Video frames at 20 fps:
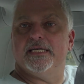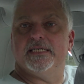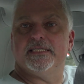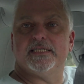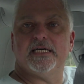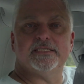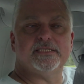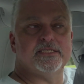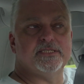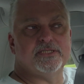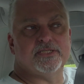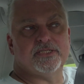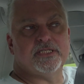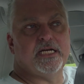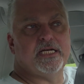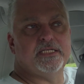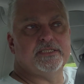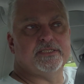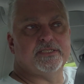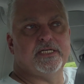It doesn't
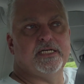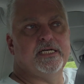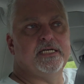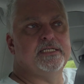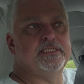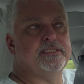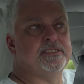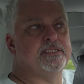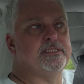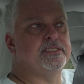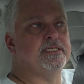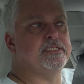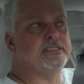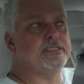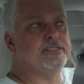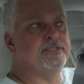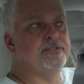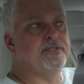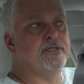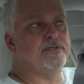change lanes, it
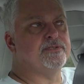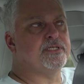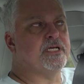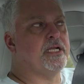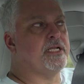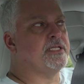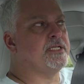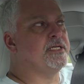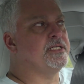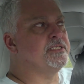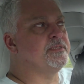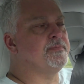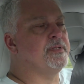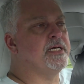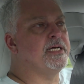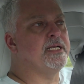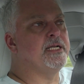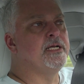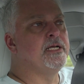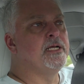doesn't do those kind of things, but